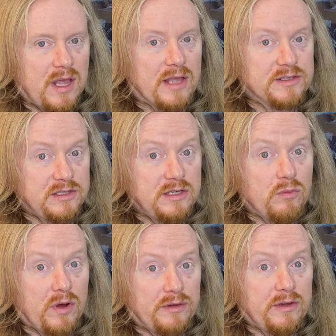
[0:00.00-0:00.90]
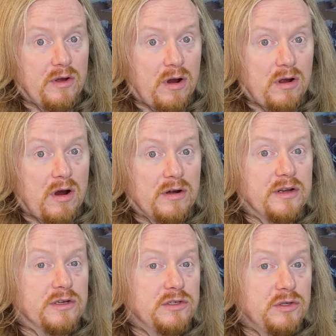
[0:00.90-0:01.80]
and see what the ARC card
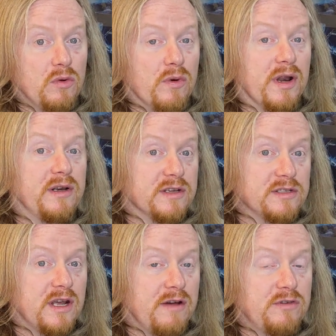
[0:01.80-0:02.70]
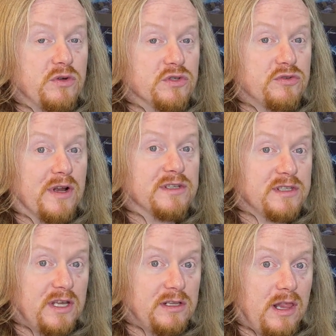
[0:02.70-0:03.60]
can do when it doesn't have to use a
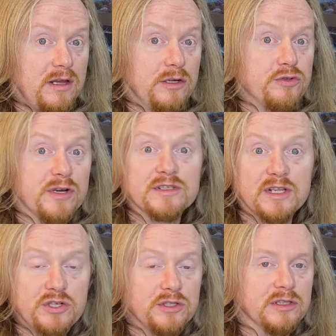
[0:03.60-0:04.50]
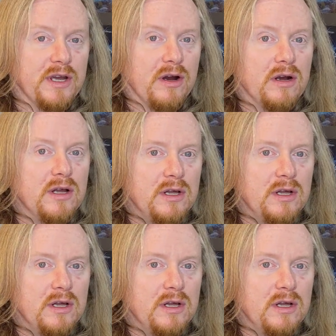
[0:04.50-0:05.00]
translation layer